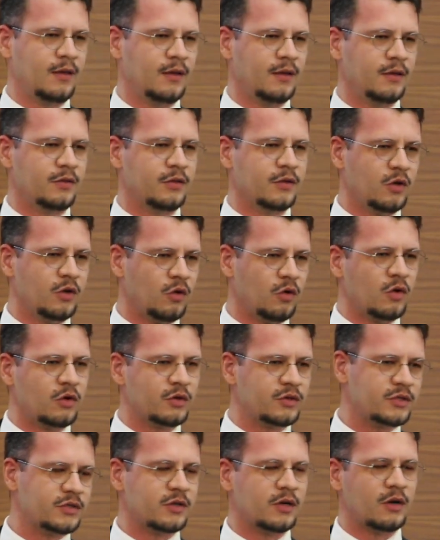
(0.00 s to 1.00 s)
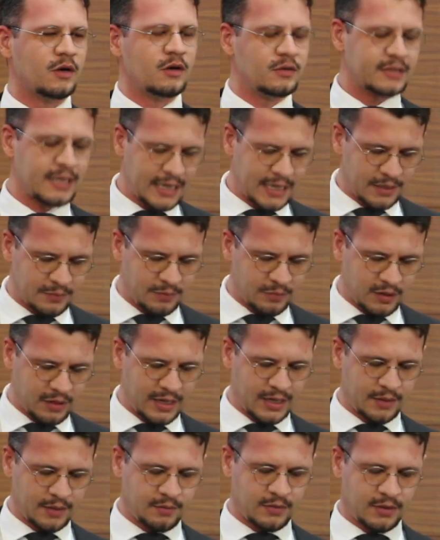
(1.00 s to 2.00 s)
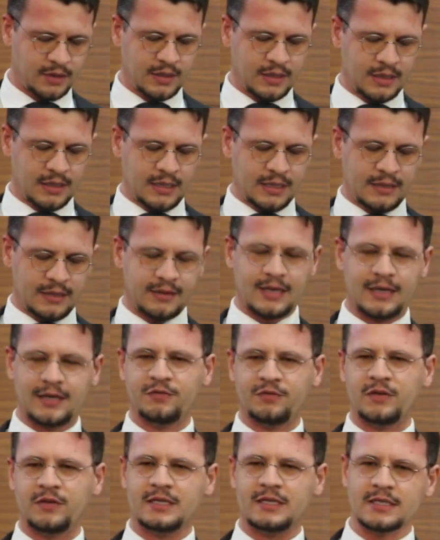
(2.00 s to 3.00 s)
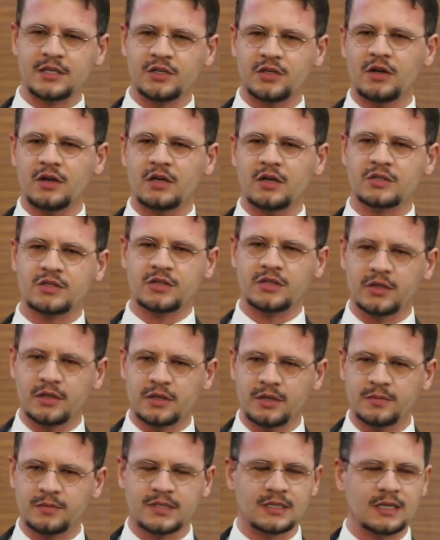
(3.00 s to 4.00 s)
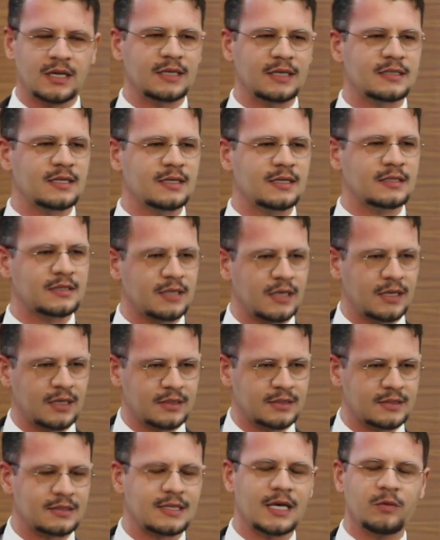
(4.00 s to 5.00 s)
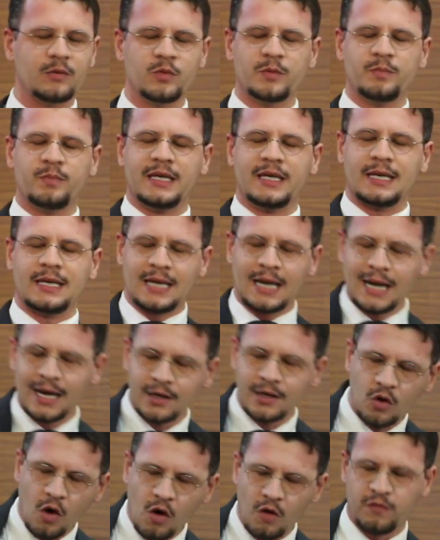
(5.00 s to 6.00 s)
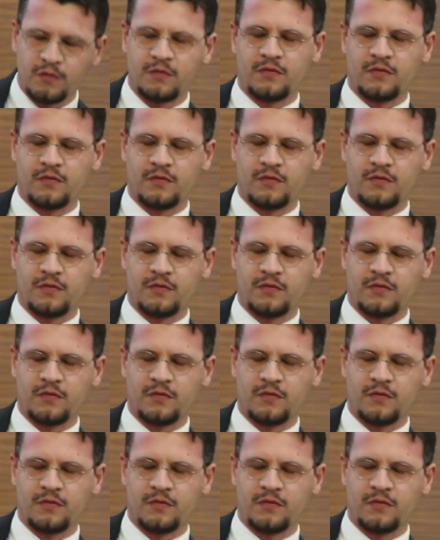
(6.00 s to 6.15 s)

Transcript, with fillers: The Lord told Abraham that if he did not circumcise his sons, they would be cut off